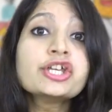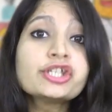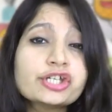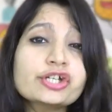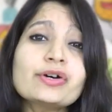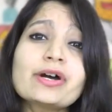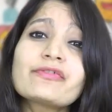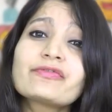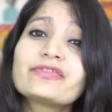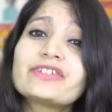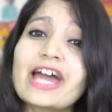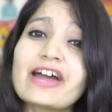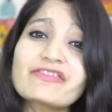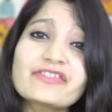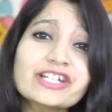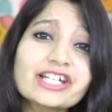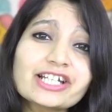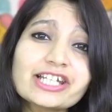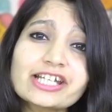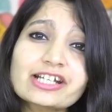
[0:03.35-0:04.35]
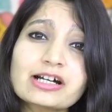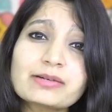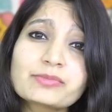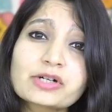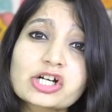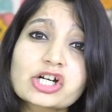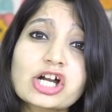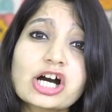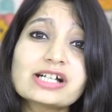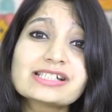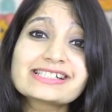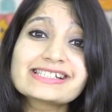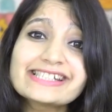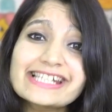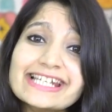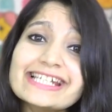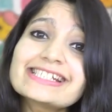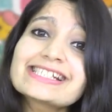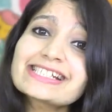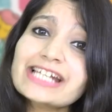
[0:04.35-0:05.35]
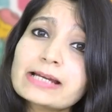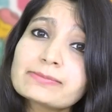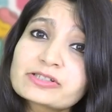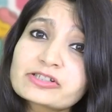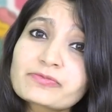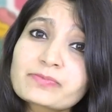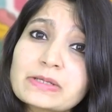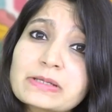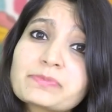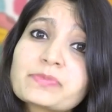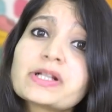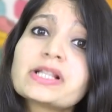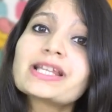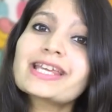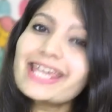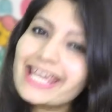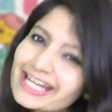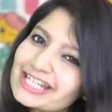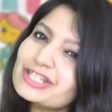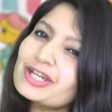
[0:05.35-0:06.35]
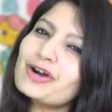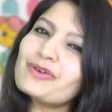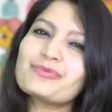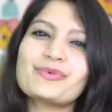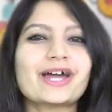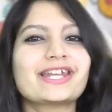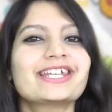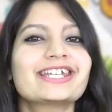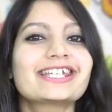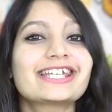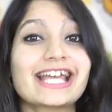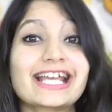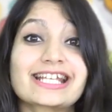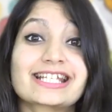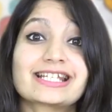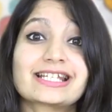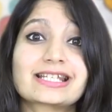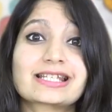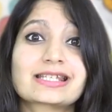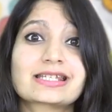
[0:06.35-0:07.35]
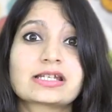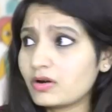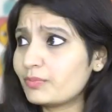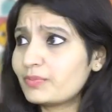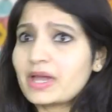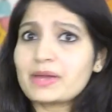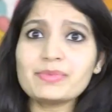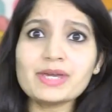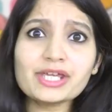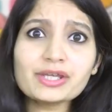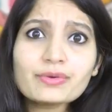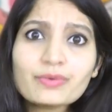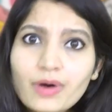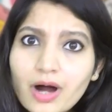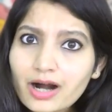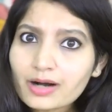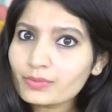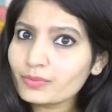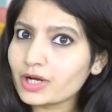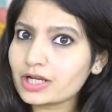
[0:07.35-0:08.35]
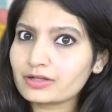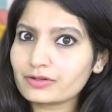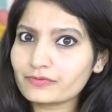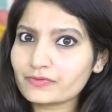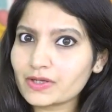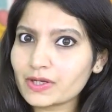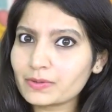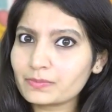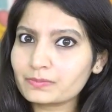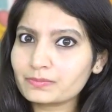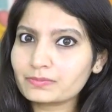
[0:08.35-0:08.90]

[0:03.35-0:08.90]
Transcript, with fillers: you have definitely come across these types of people in your wedding guest list. Or maybe you are one of them.